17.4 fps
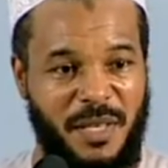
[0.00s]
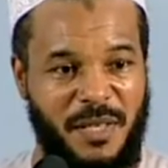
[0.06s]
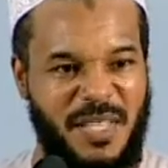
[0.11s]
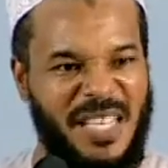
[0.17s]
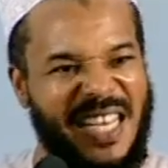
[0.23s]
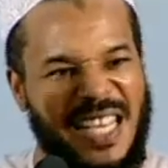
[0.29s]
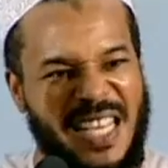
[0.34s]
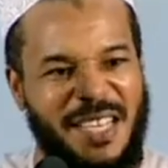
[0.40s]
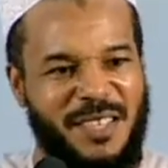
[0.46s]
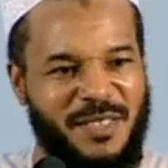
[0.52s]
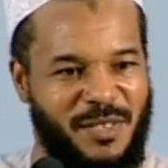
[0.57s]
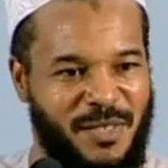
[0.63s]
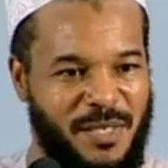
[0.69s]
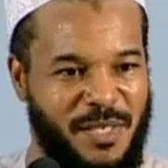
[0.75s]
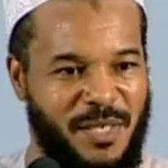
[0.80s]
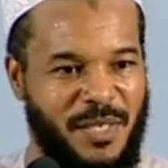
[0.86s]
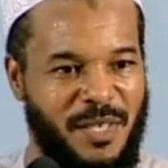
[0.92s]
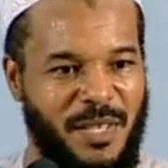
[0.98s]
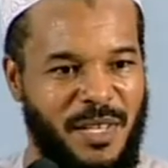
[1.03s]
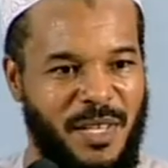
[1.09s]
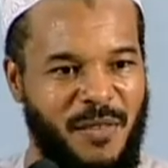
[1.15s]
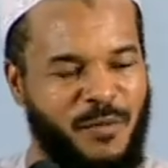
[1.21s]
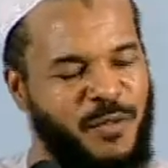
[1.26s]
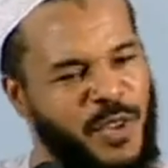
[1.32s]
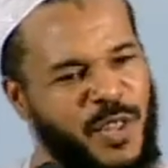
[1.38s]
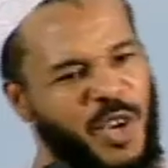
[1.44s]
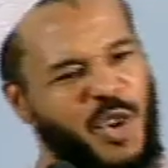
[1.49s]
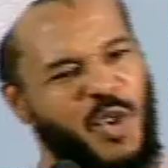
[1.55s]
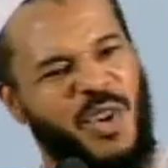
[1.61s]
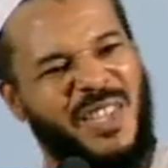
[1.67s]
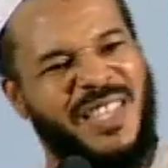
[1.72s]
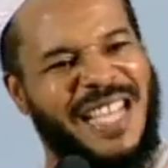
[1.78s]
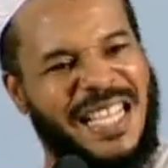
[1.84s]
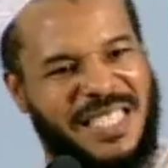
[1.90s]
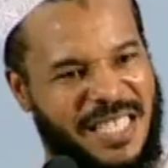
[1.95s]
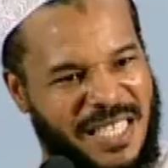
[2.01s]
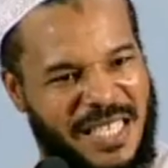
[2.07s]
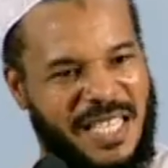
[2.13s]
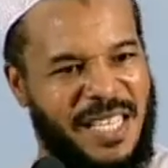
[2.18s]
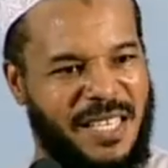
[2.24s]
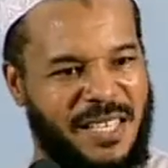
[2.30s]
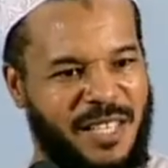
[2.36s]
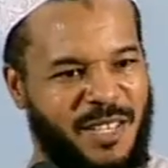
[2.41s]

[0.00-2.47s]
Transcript: The least. For the good that he did